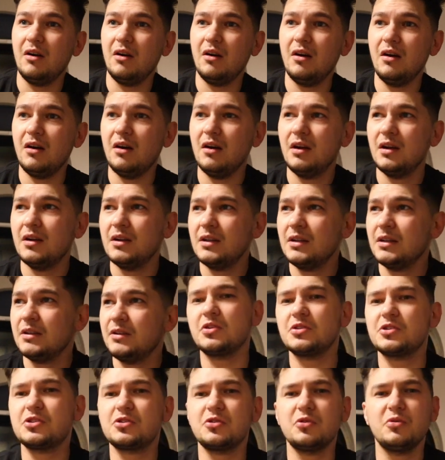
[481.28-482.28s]
oh,
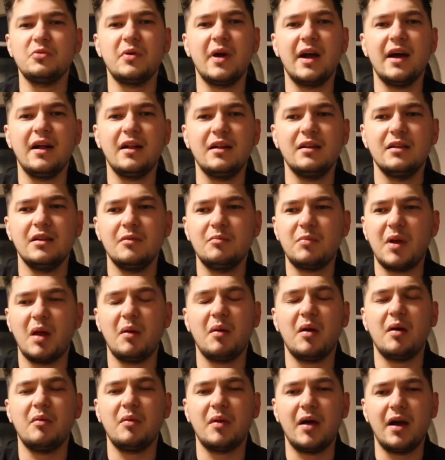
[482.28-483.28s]
done so well,
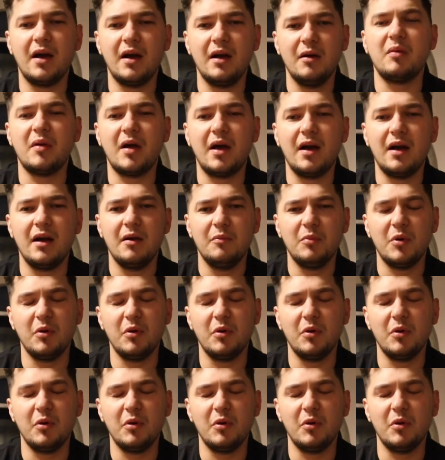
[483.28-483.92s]
blah blah blah blah.